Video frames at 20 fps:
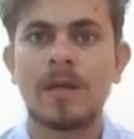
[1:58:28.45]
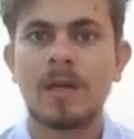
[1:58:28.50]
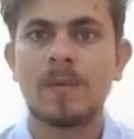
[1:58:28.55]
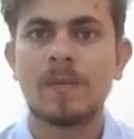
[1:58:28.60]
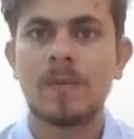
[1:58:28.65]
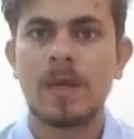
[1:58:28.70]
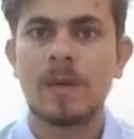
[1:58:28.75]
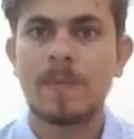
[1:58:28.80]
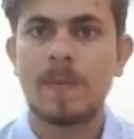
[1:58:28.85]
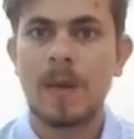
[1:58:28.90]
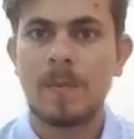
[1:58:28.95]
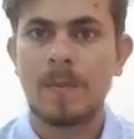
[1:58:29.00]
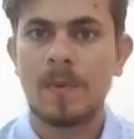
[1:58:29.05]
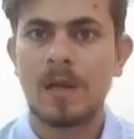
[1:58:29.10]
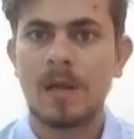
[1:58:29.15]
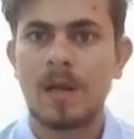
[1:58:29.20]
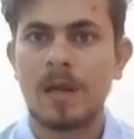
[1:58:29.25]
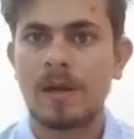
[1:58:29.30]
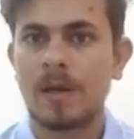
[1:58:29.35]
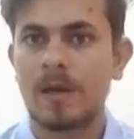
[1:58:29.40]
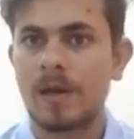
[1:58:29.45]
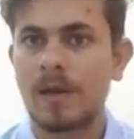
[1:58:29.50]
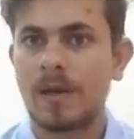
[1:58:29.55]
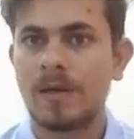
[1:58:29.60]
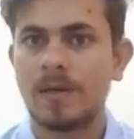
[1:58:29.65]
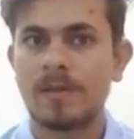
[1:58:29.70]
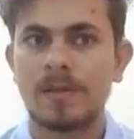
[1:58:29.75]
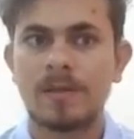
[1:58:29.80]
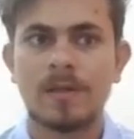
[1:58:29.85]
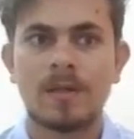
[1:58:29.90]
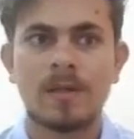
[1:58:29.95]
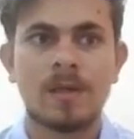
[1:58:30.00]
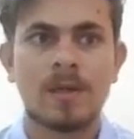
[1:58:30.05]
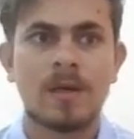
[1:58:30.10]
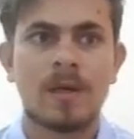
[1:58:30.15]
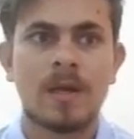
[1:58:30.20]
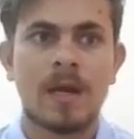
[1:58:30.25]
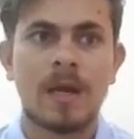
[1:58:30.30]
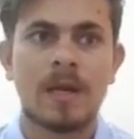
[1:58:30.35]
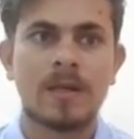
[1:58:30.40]
written by Pamela Gray,
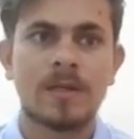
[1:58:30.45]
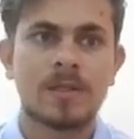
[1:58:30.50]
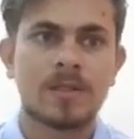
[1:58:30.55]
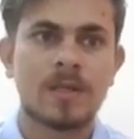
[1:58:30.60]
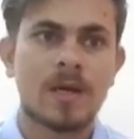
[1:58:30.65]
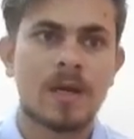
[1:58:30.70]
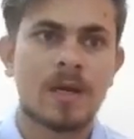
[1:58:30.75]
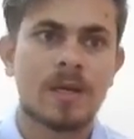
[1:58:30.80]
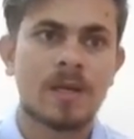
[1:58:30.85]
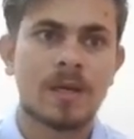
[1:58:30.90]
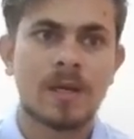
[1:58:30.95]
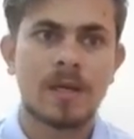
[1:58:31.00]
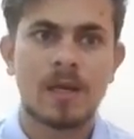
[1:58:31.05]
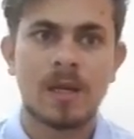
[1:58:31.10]
and starring